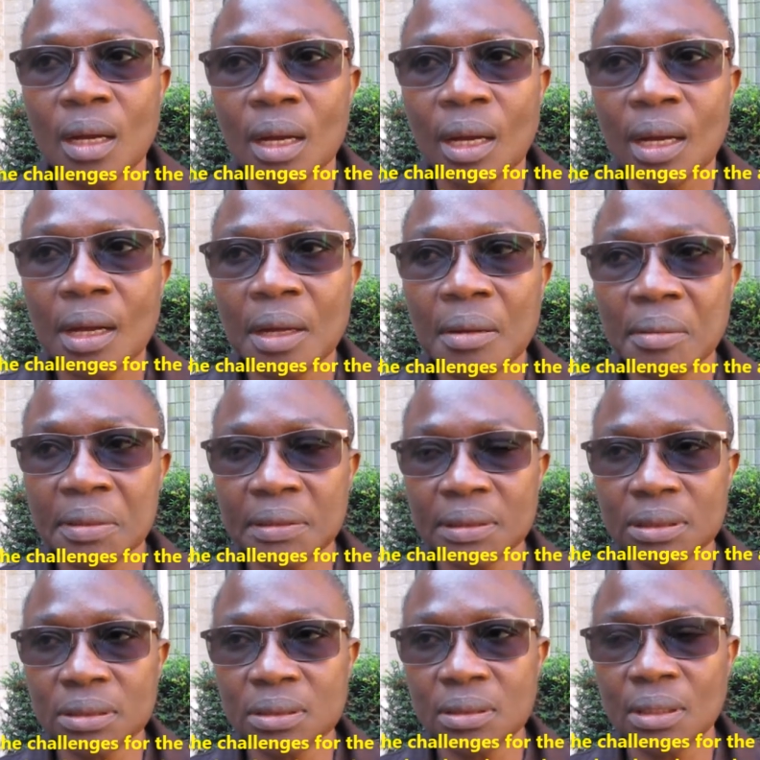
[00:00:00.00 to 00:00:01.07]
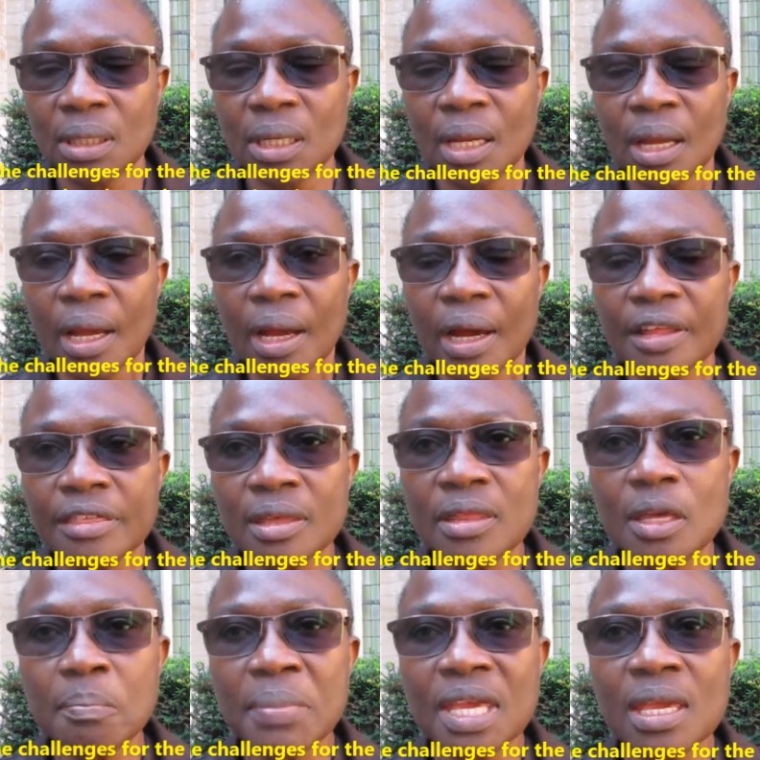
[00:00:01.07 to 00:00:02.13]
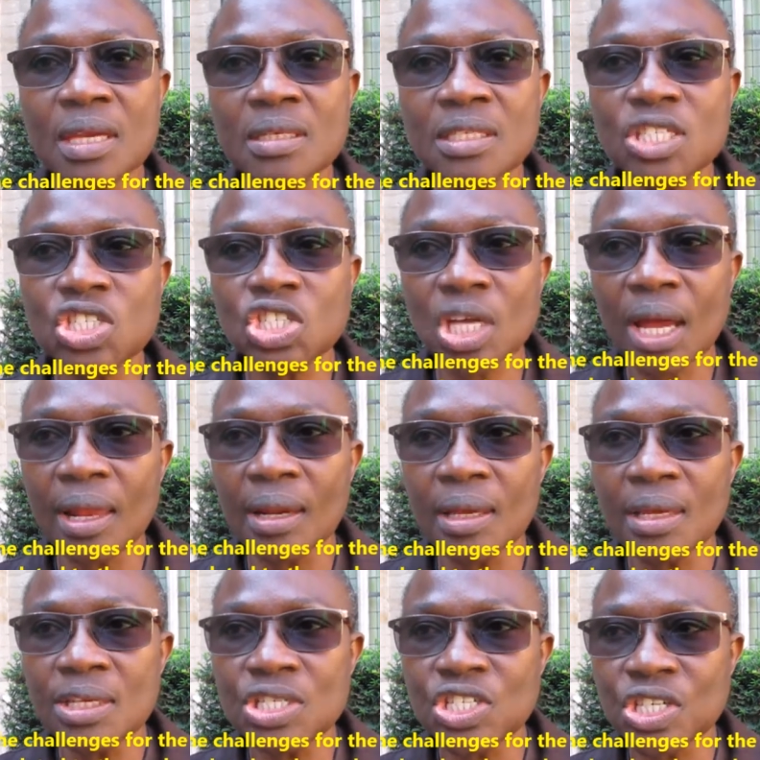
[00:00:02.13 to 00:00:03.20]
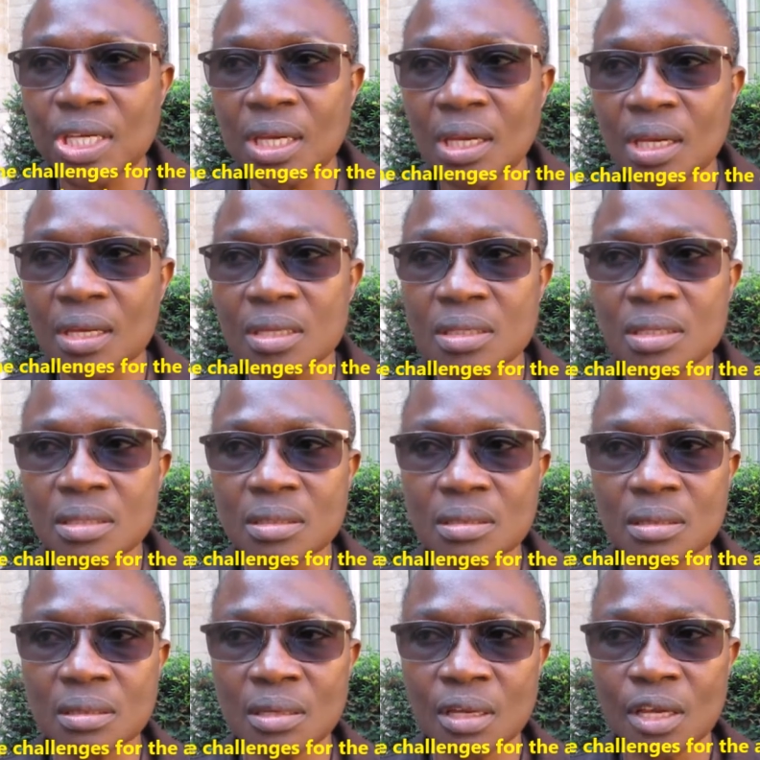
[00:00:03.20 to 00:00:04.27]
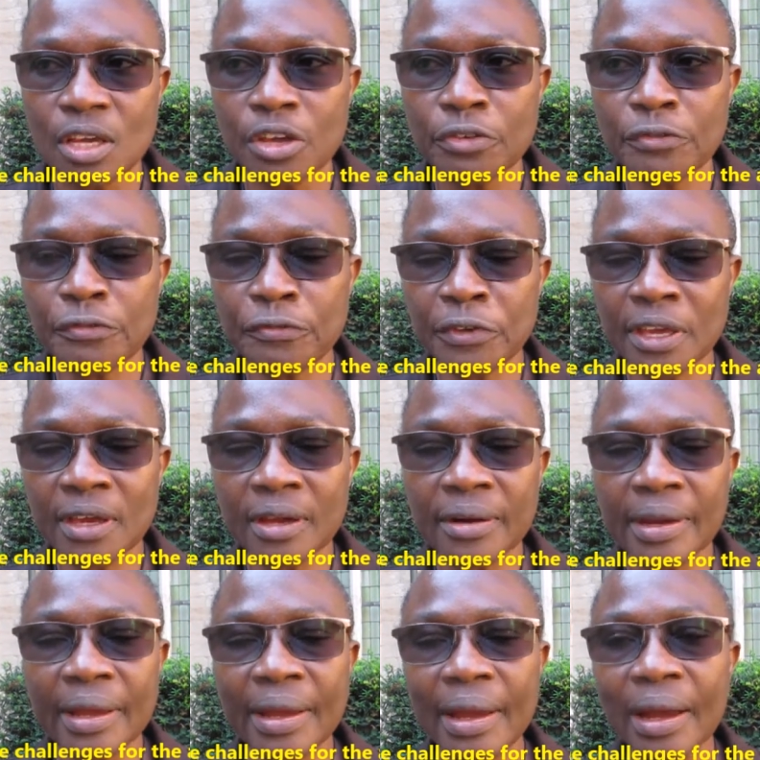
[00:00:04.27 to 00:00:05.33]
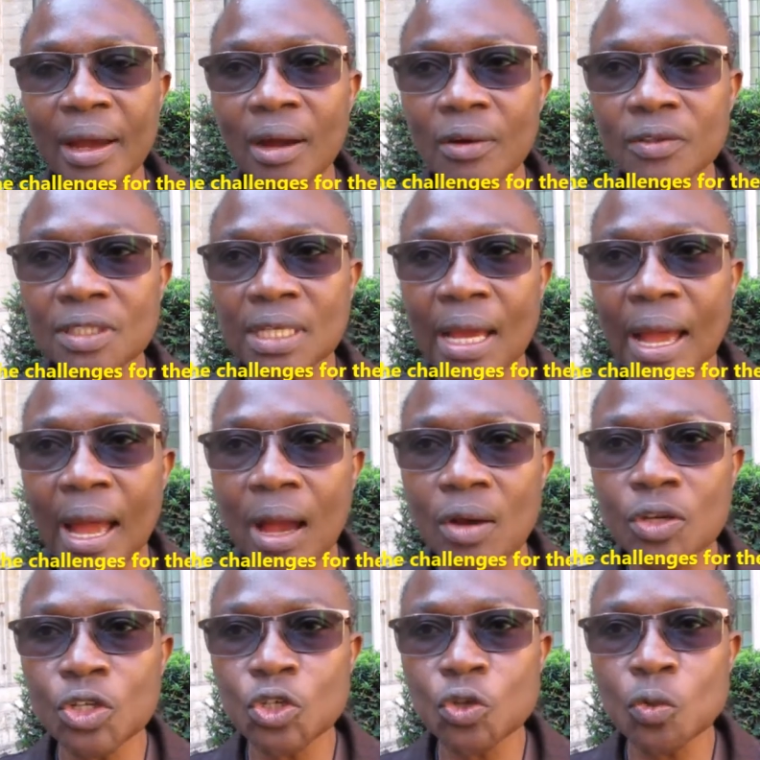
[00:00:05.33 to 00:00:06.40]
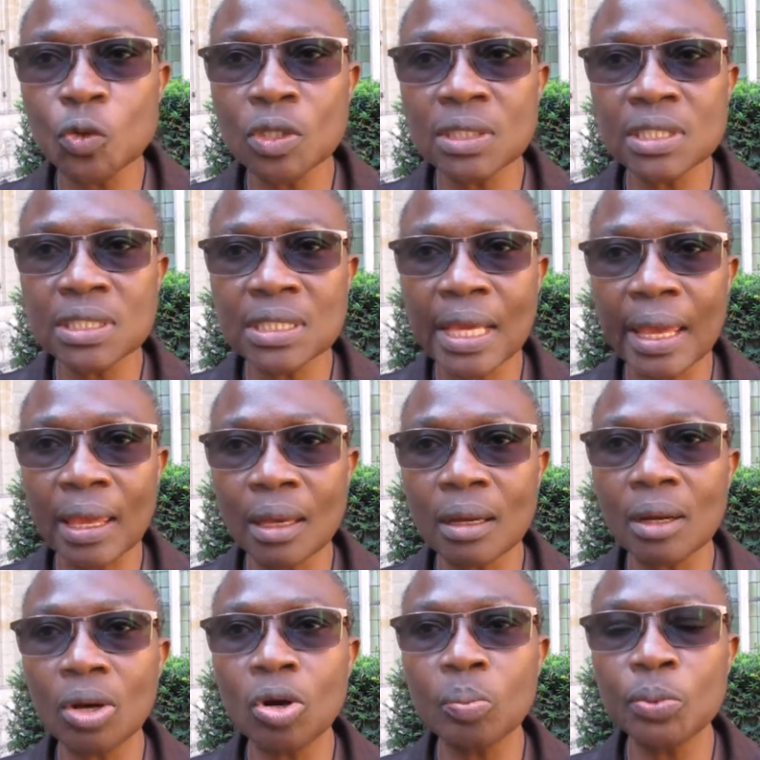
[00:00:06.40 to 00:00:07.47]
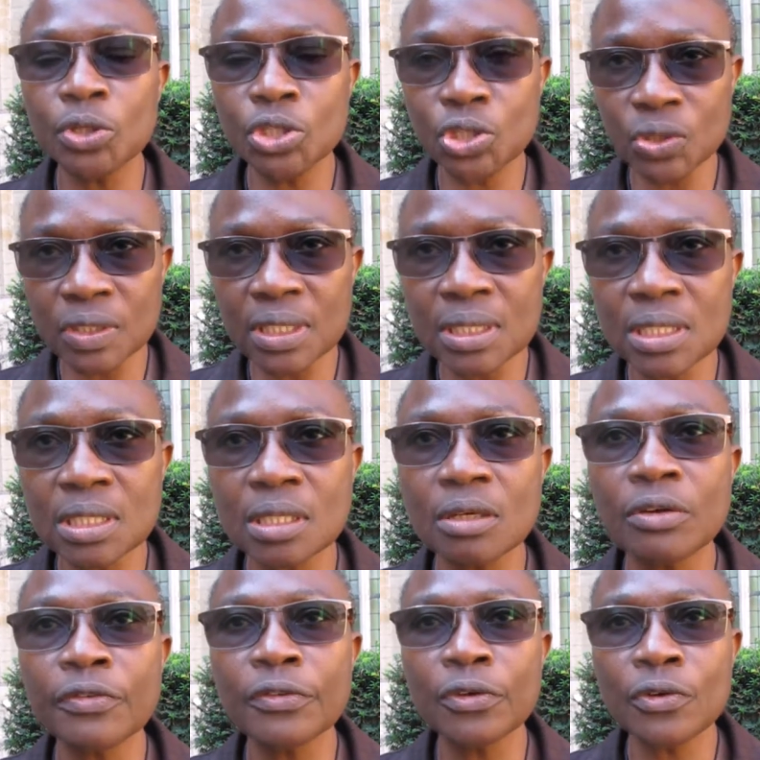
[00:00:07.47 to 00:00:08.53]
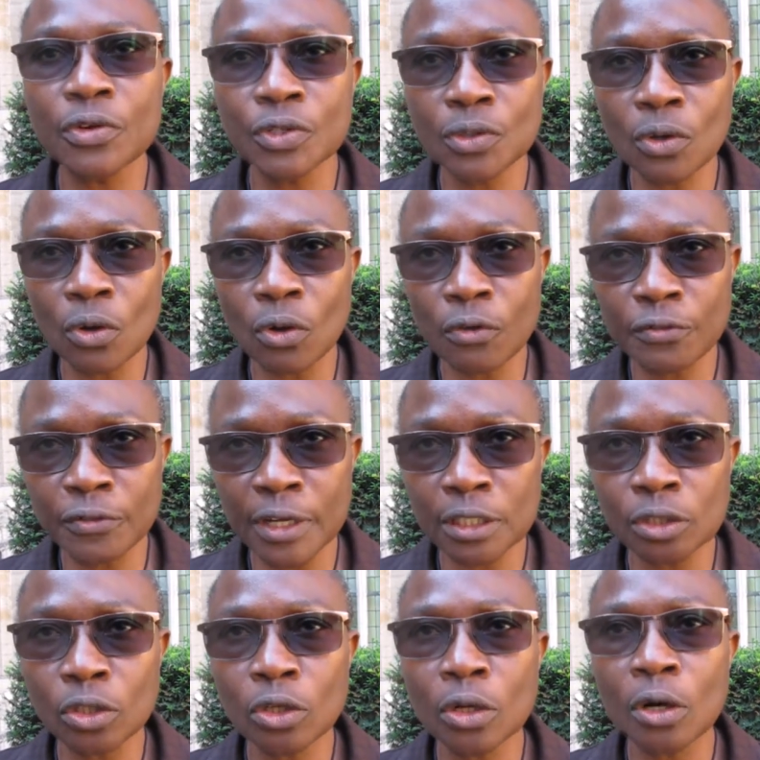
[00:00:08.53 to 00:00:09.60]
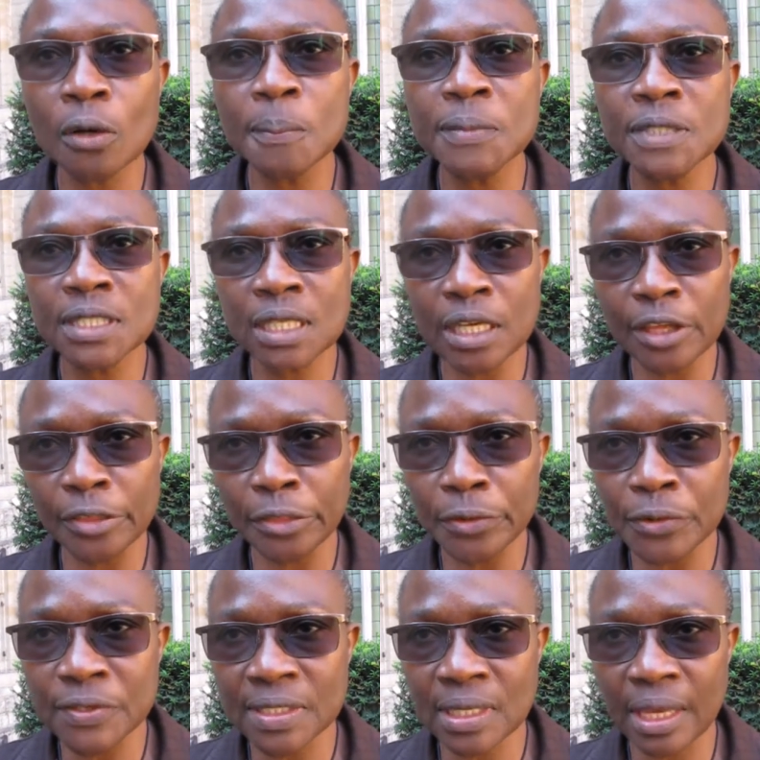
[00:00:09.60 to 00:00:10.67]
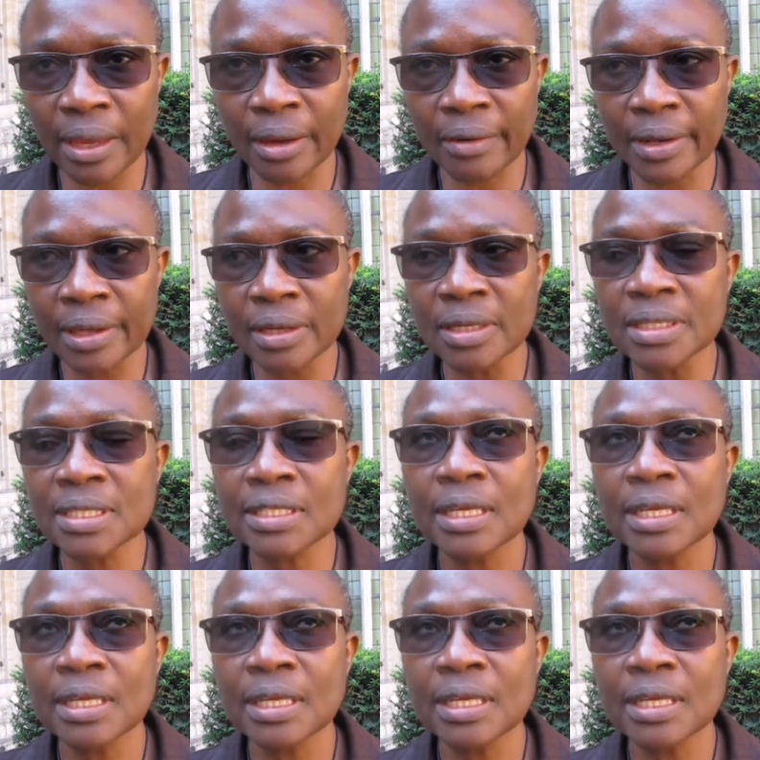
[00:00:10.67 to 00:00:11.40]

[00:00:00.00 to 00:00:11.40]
I think the biggest challenge is figuring out how to take opportunity of those orphan crops in those areas.